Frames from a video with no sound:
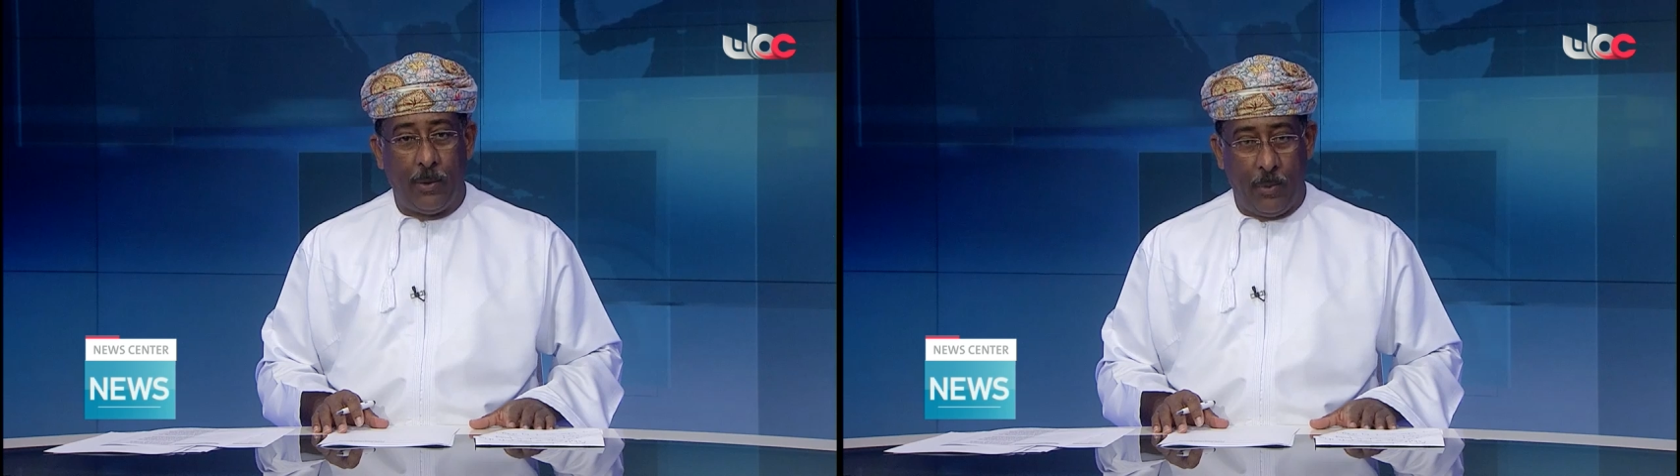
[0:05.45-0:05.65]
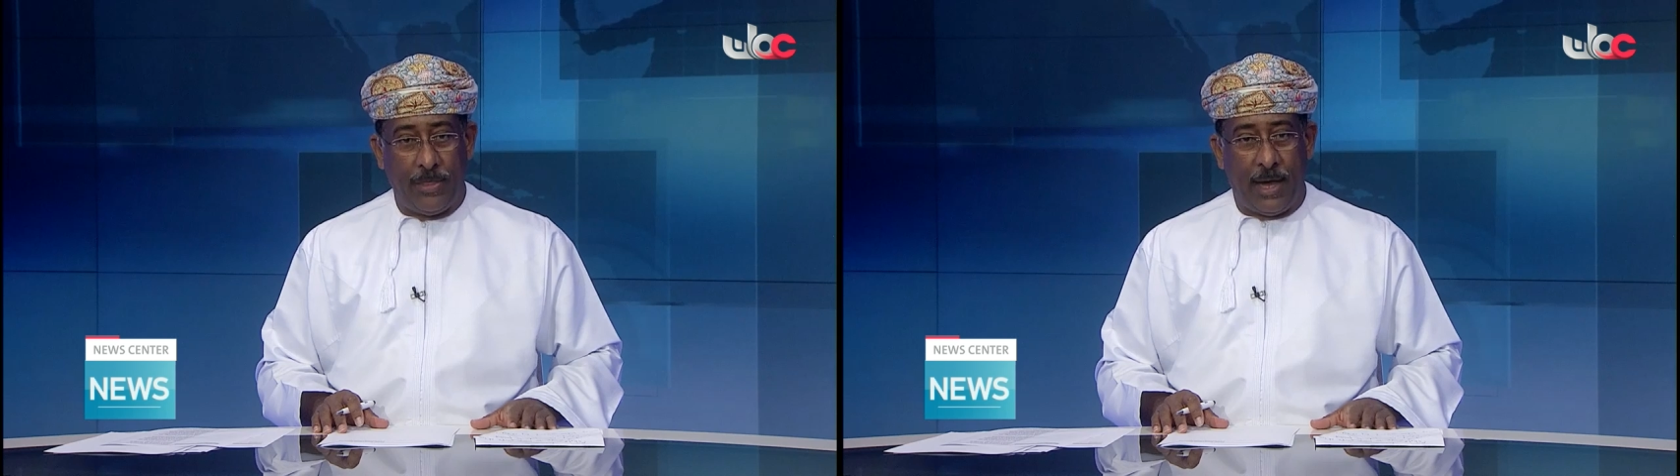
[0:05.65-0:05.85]

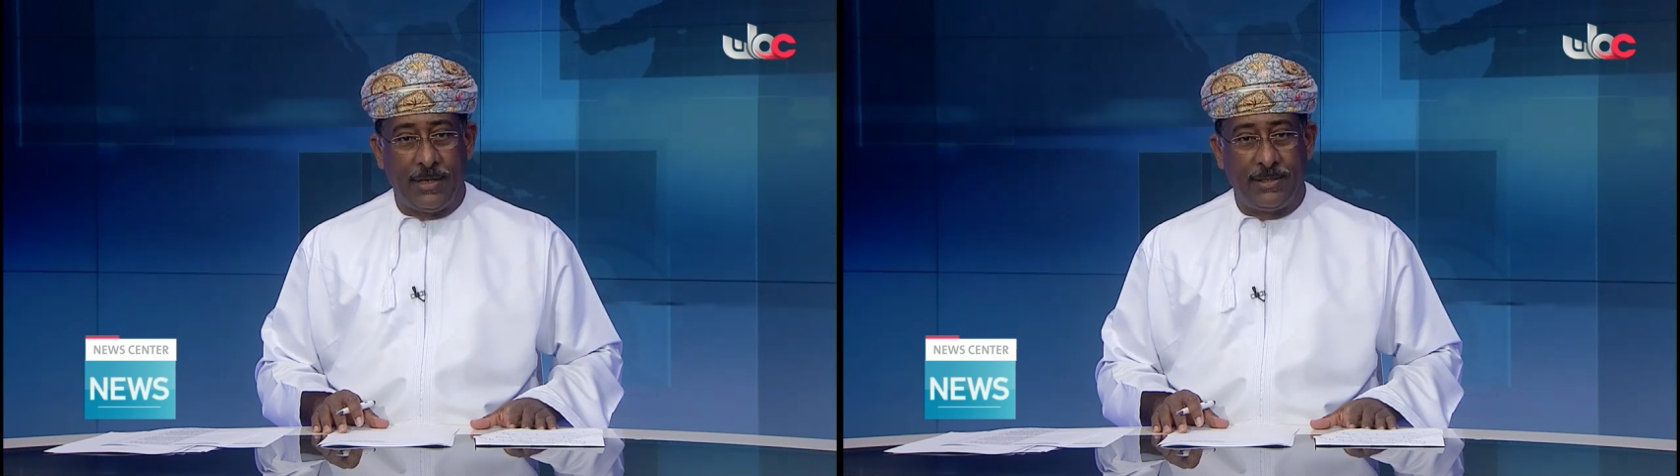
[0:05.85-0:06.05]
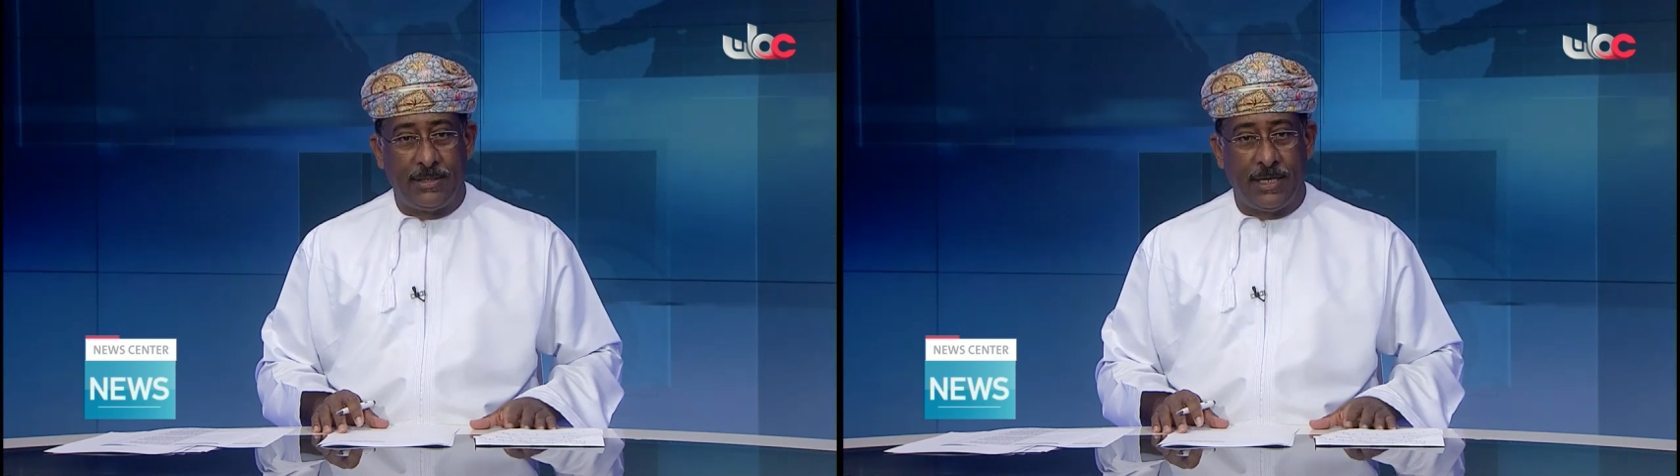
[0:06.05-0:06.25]
with
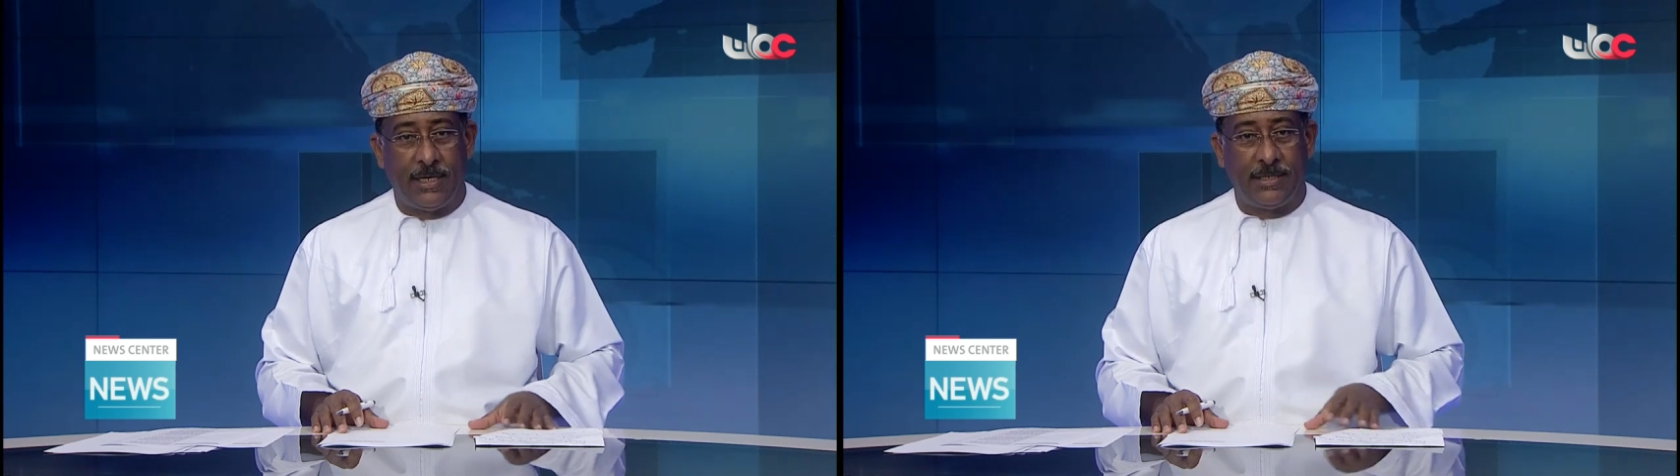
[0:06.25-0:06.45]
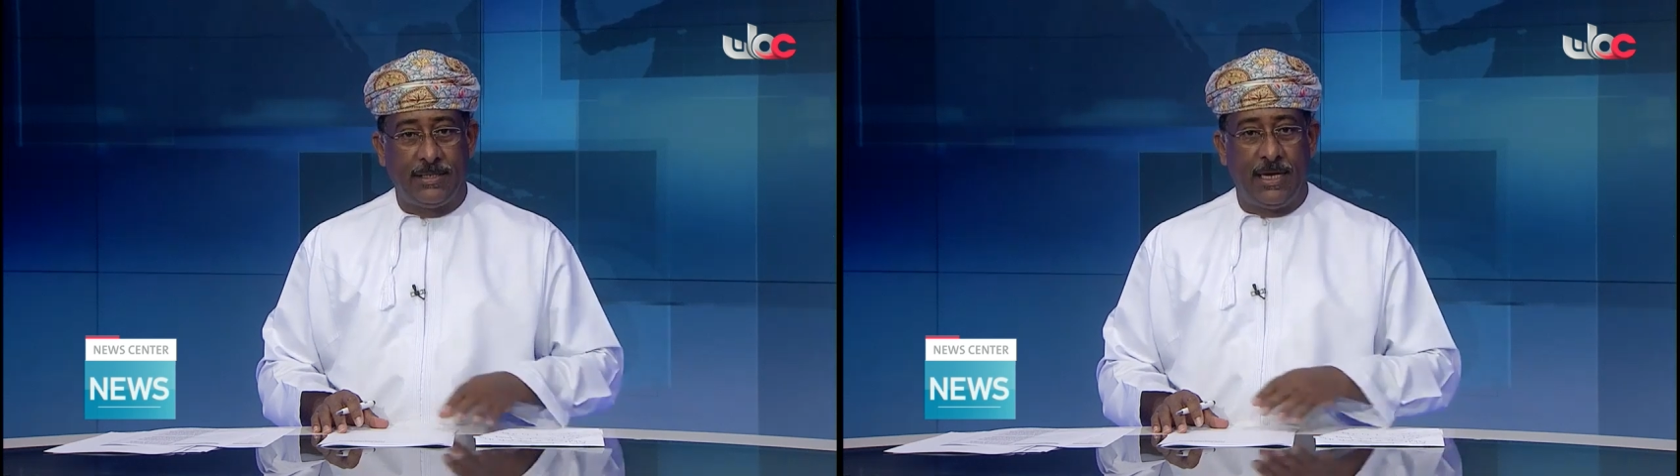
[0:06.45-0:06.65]
us
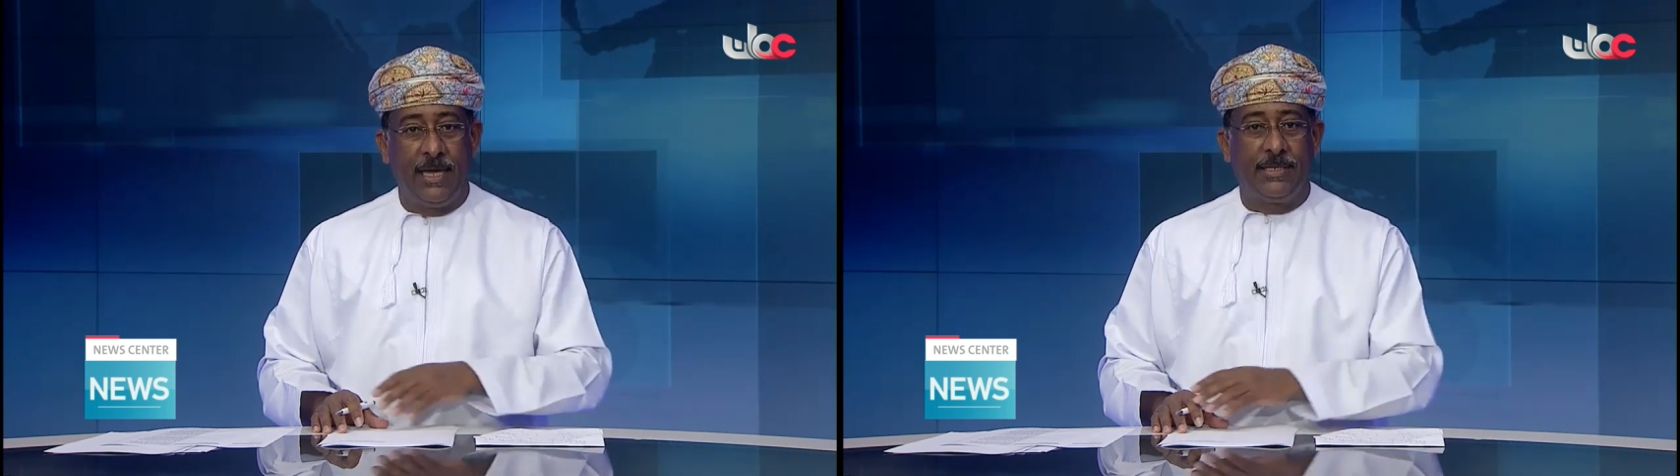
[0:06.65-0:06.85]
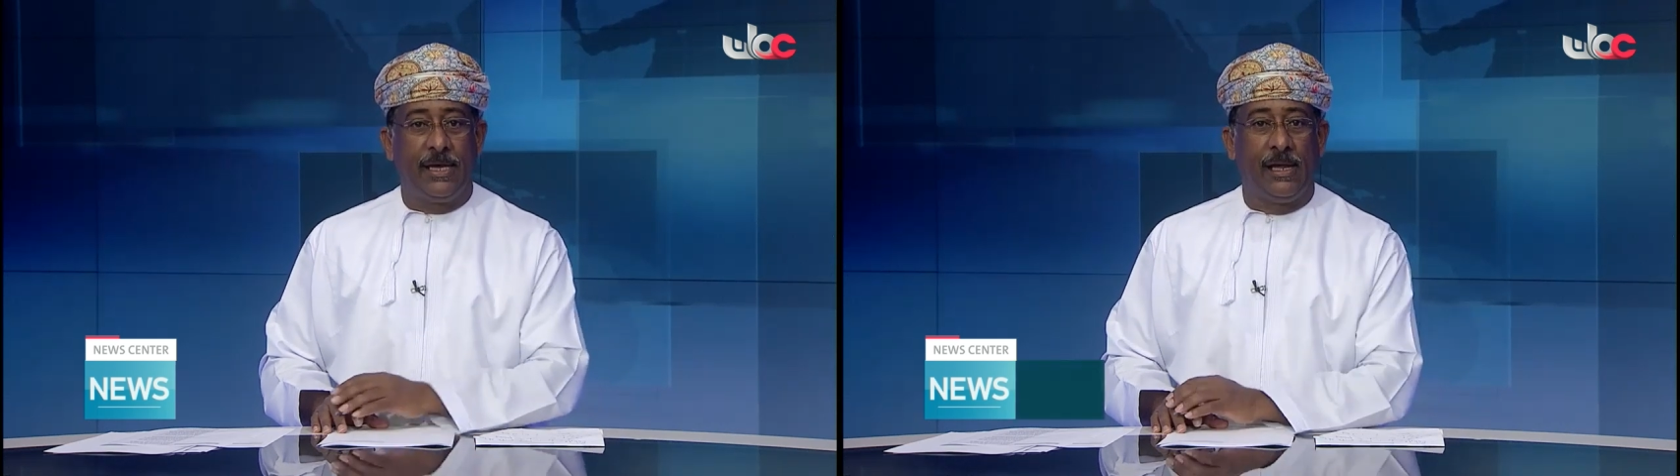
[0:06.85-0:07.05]
is
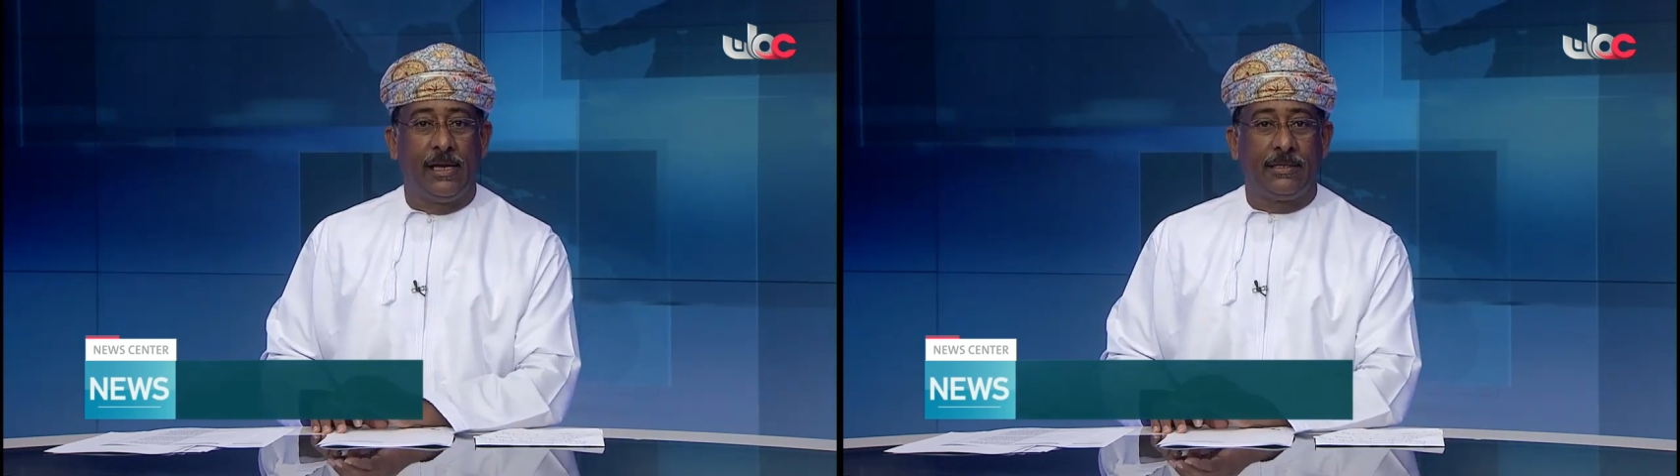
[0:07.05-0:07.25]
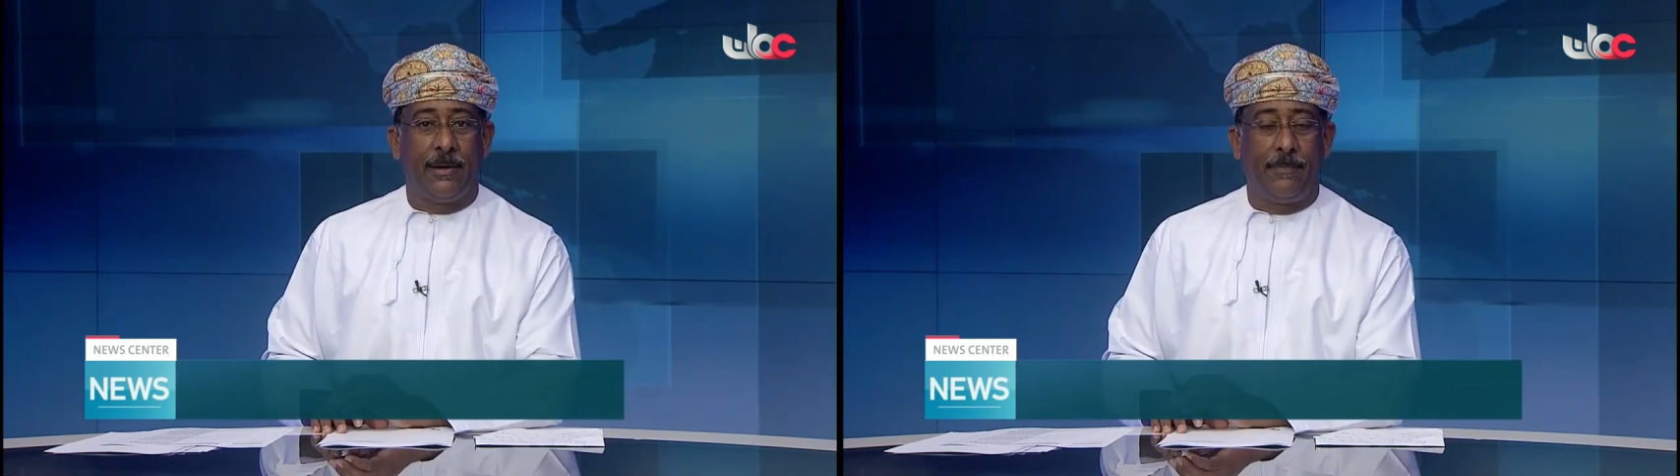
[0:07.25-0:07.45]

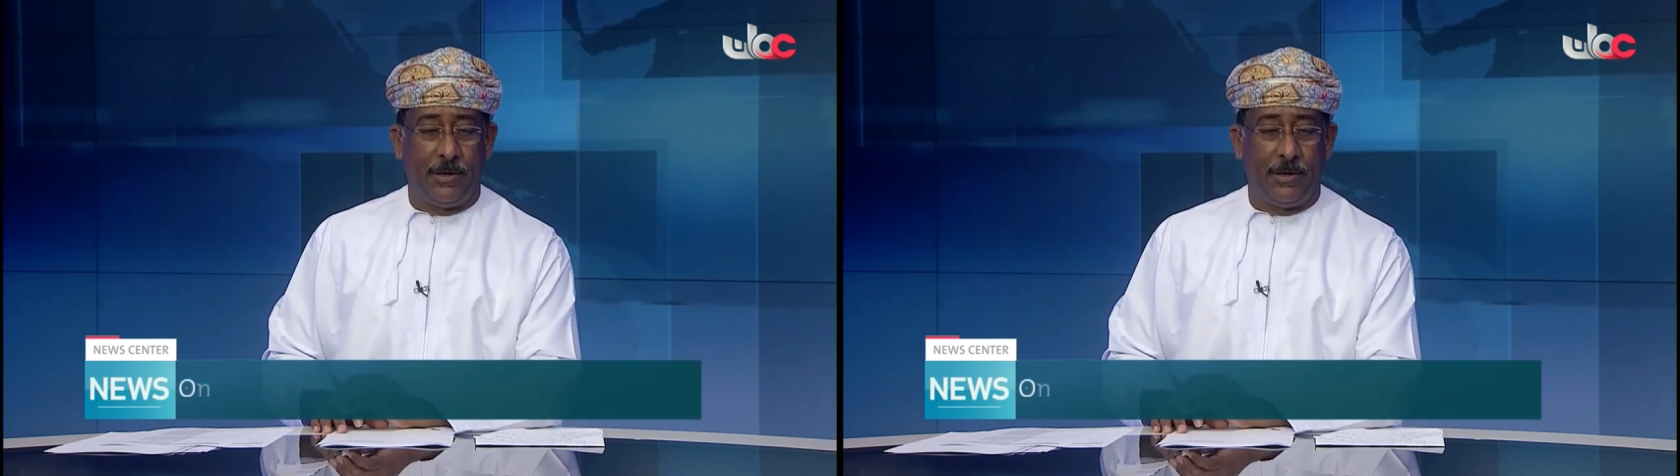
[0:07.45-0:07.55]
Eskild